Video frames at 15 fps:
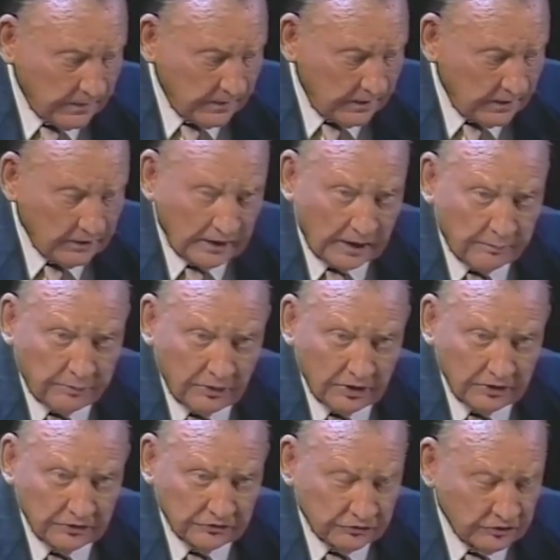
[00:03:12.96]
In that
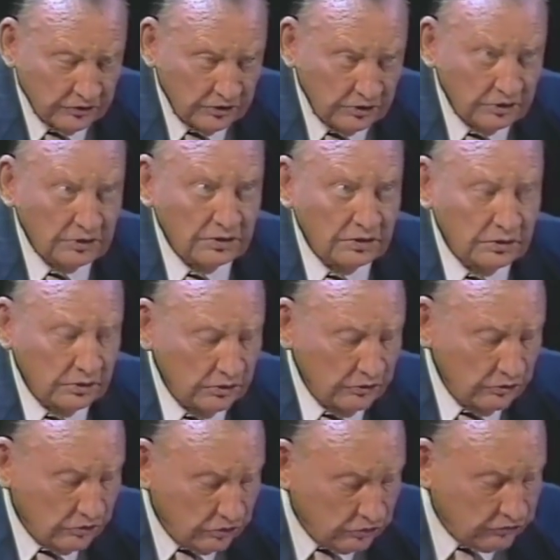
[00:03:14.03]
place,
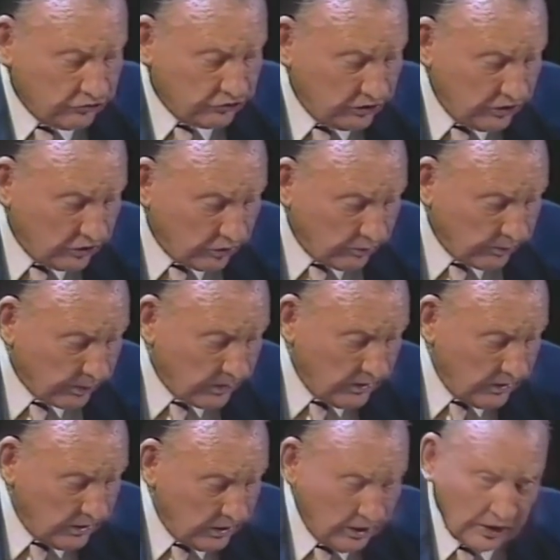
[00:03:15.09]
you couldn't see them
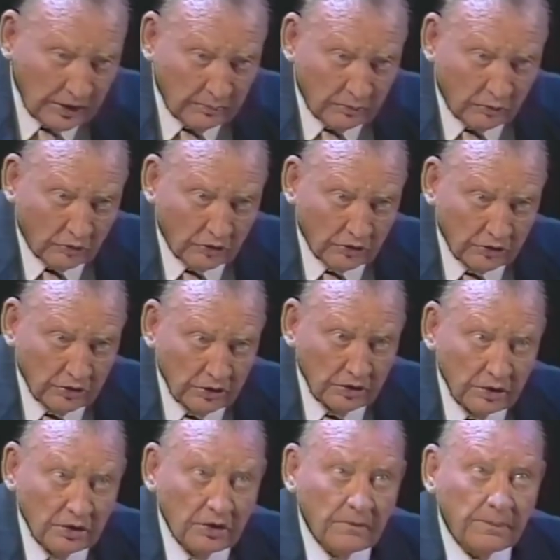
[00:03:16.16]
anymore.
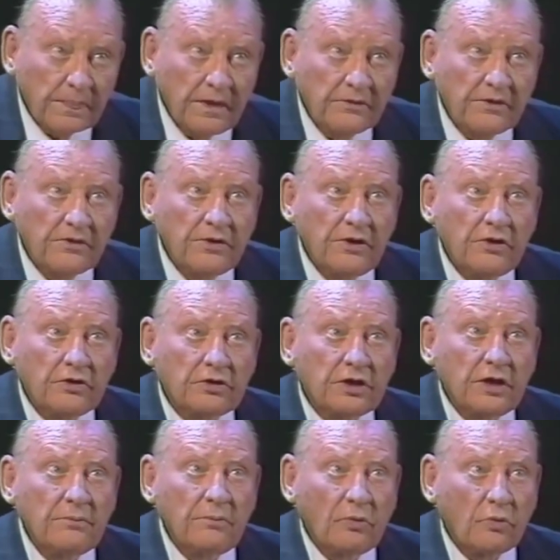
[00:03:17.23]
And then there
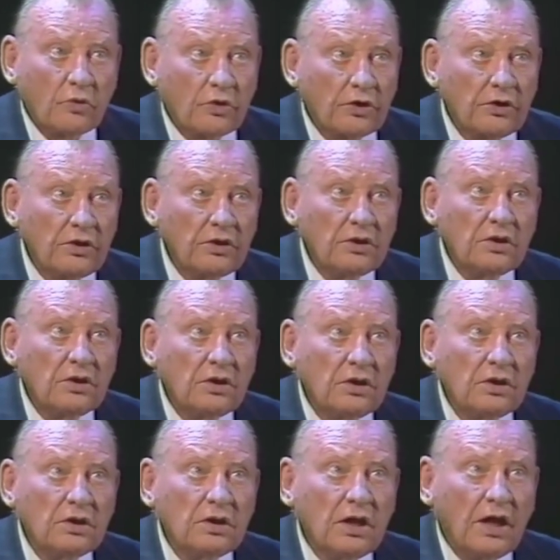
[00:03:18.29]
came more
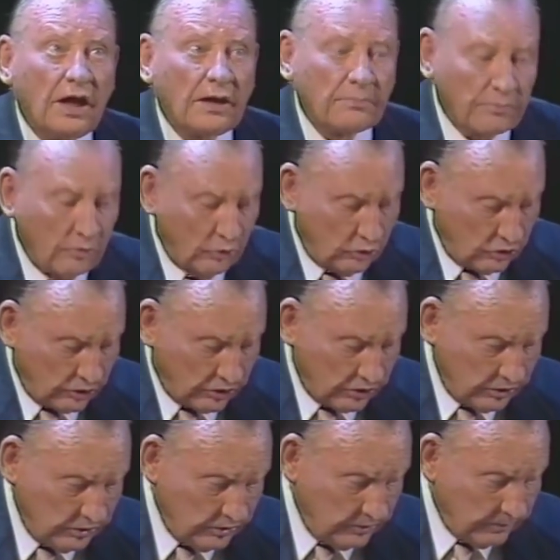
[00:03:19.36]
and more.
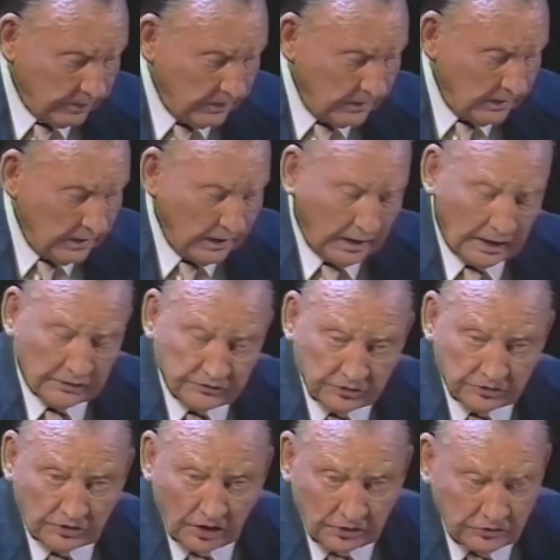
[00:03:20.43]
And I
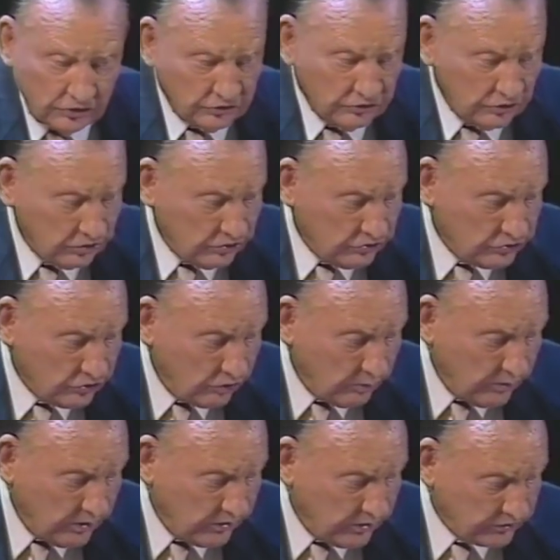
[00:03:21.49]
said, God, you shouldn't show
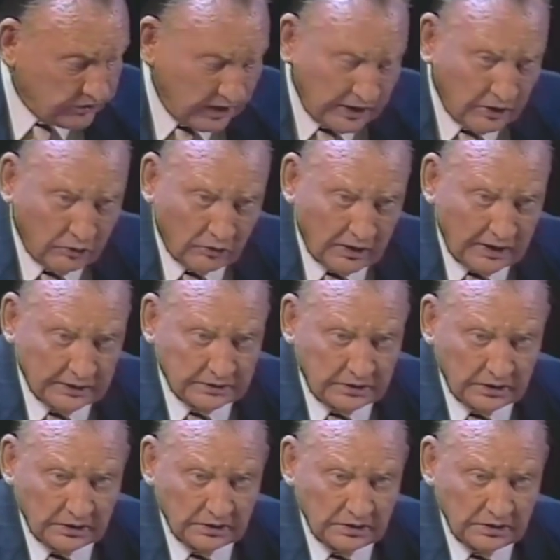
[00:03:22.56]
me this. I don't like it.